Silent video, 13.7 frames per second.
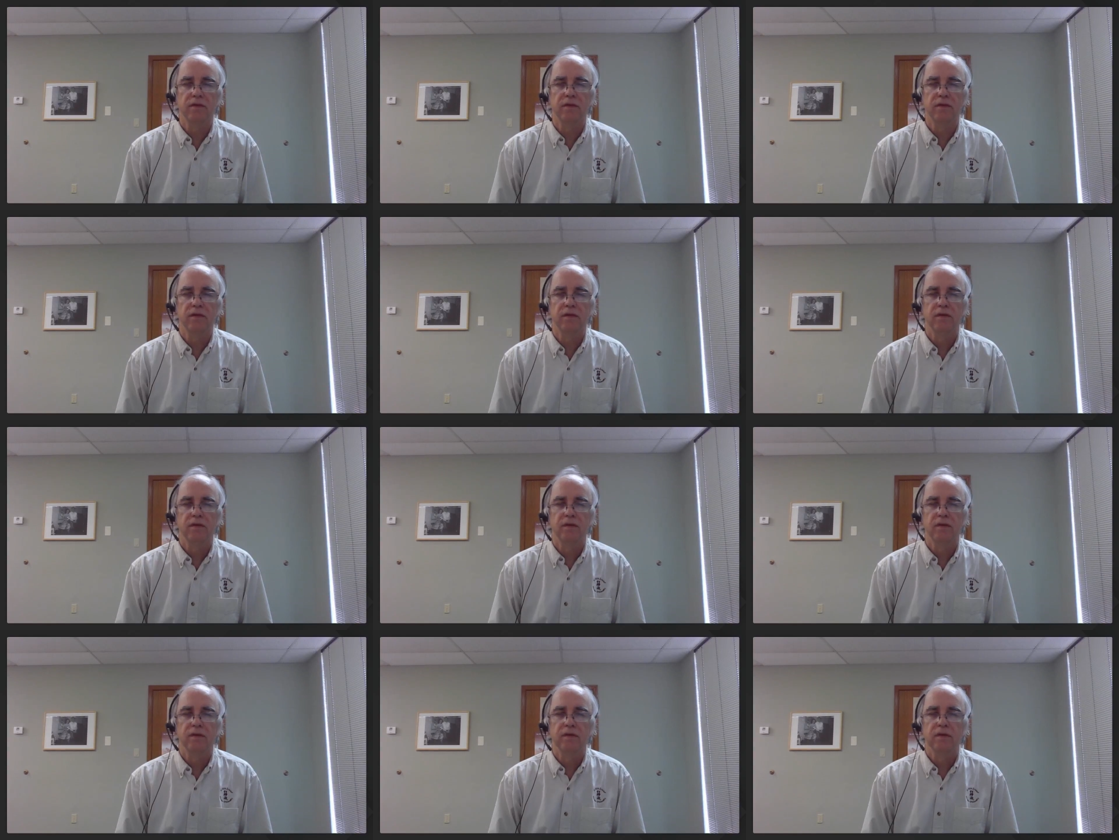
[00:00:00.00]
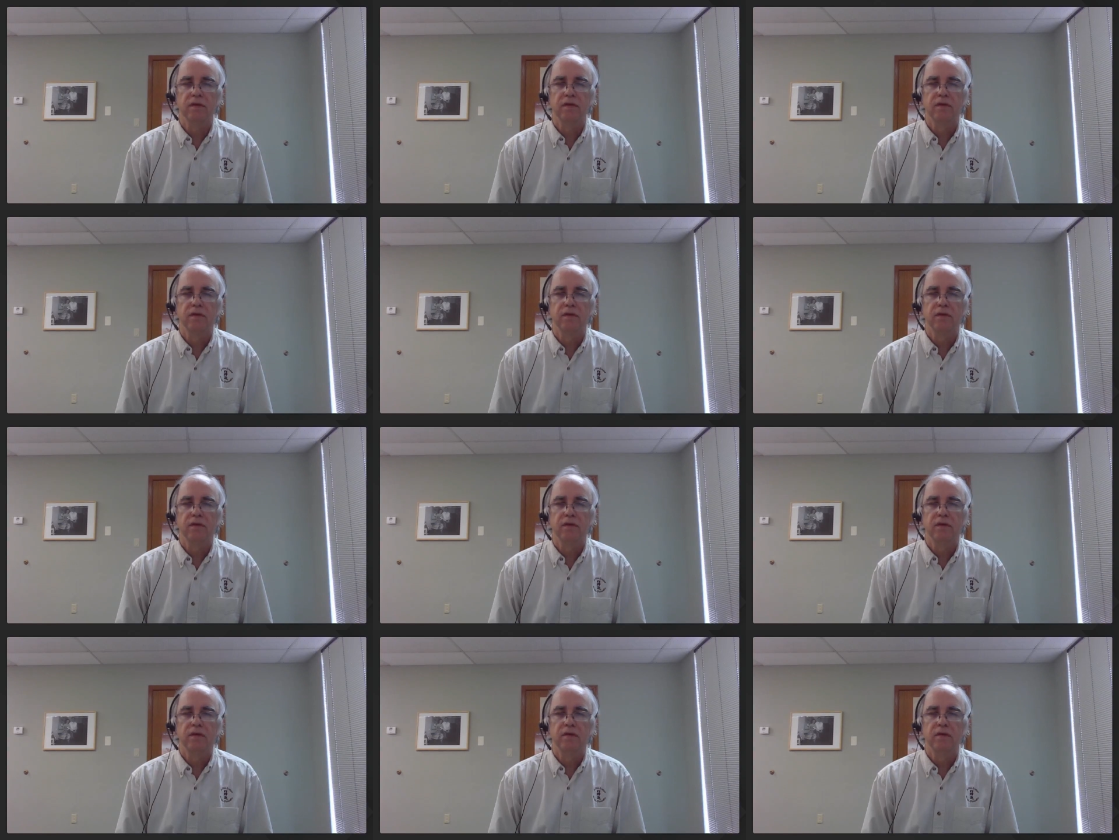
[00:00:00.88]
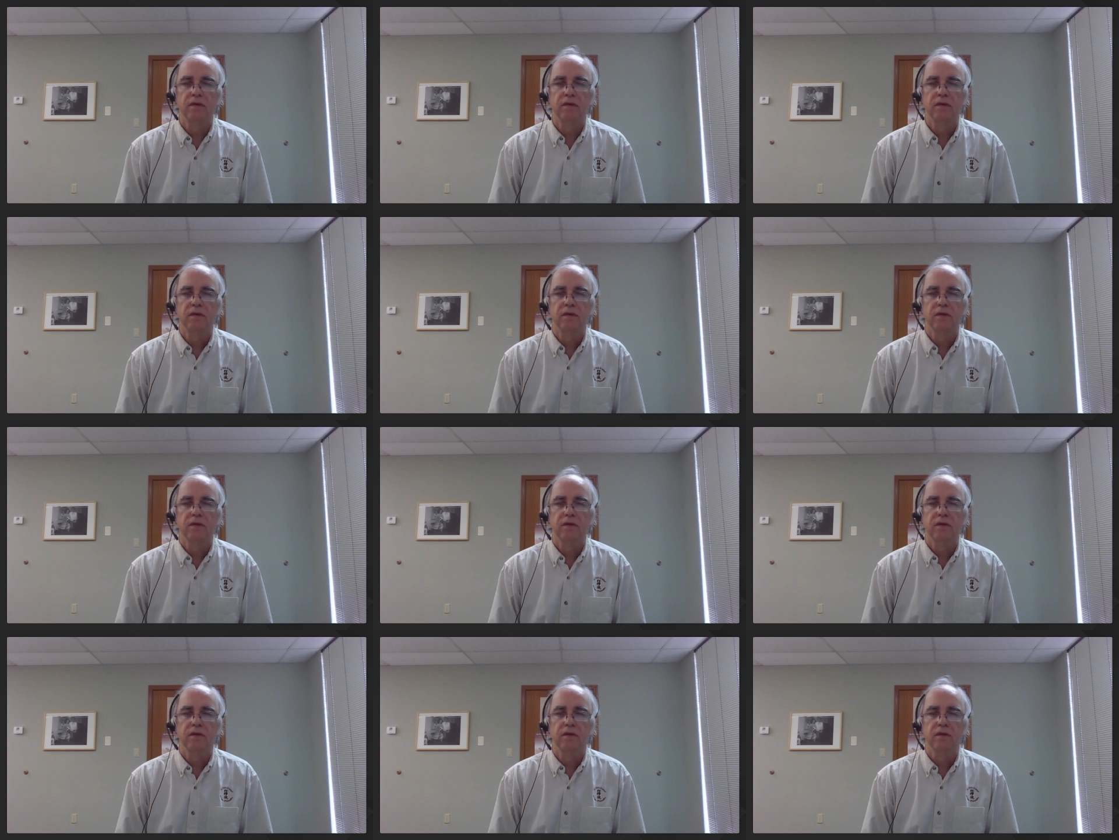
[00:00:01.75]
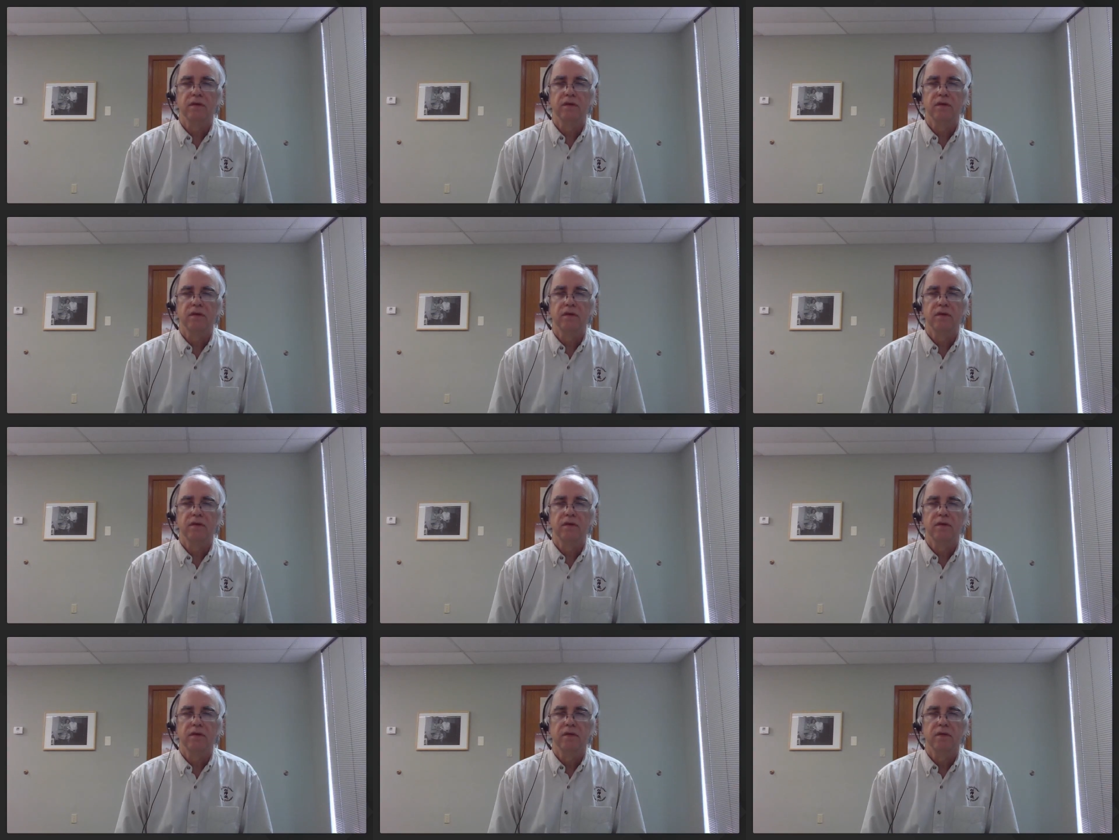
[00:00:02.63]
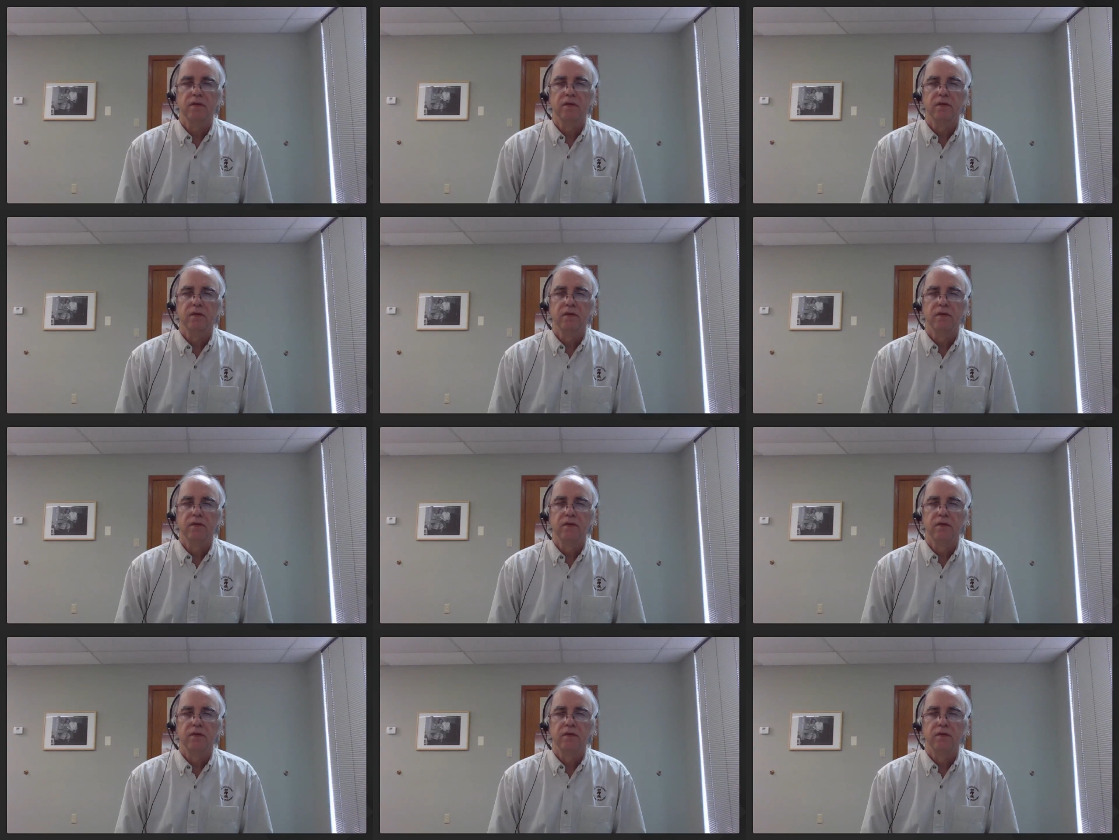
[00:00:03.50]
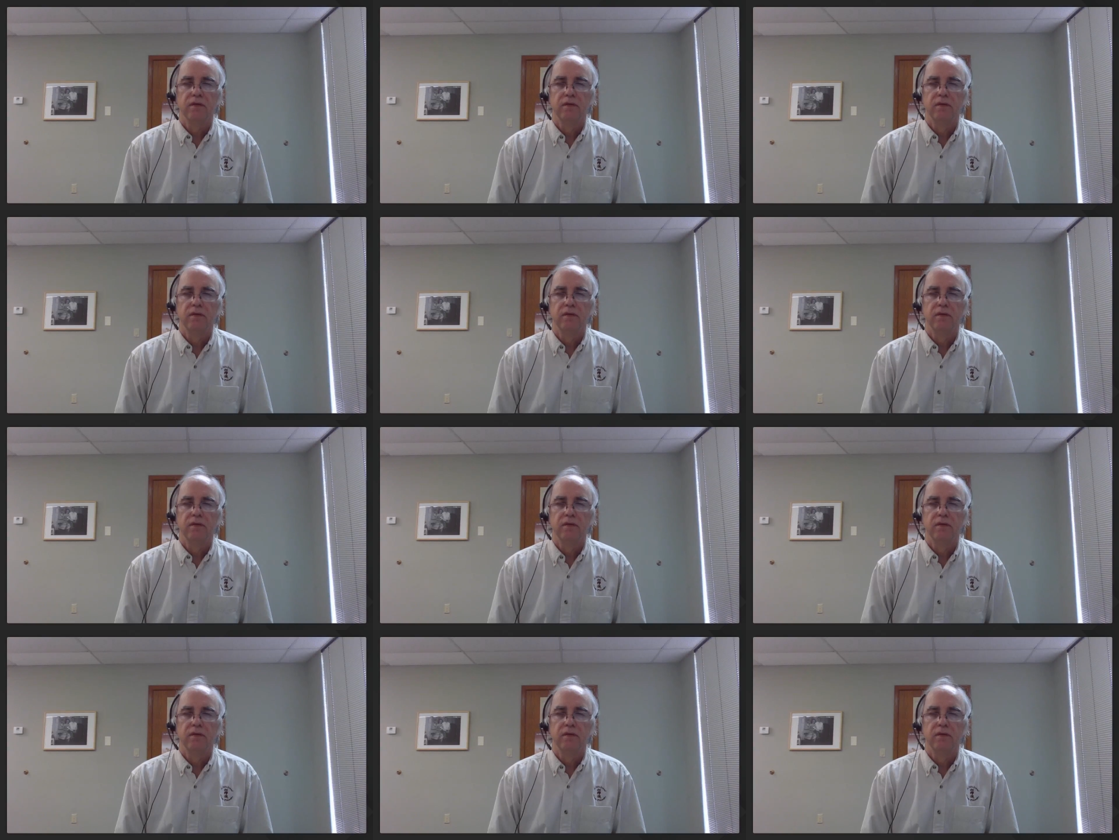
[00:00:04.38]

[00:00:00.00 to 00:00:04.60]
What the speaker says: Nothing is said.